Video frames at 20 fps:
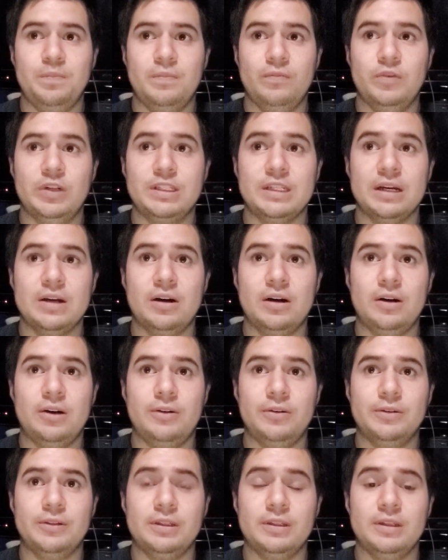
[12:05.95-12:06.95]
what's it
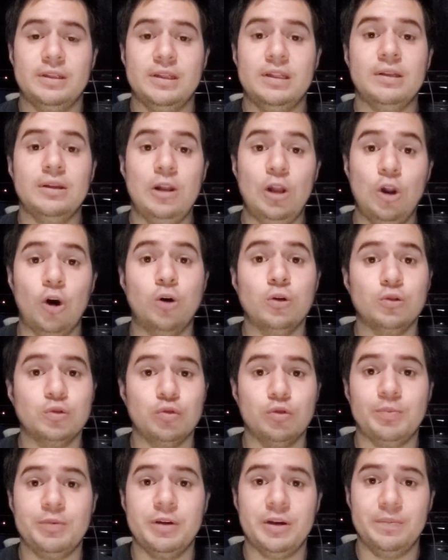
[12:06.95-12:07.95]
called?
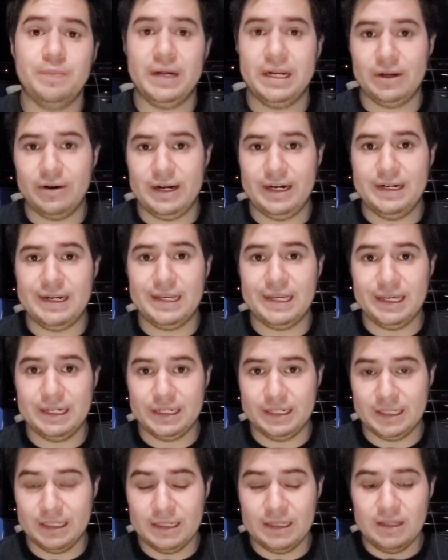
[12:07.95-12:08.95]
Loans would be a better
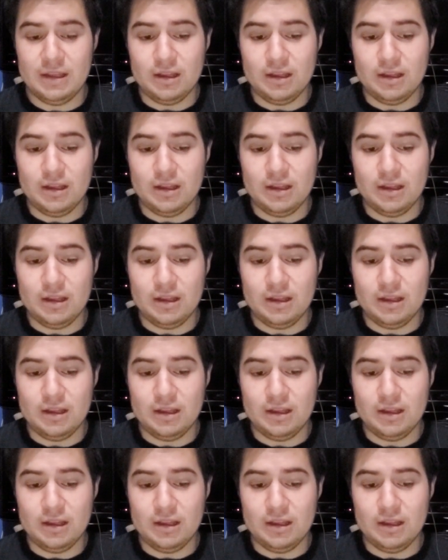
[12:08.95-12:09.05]
idea.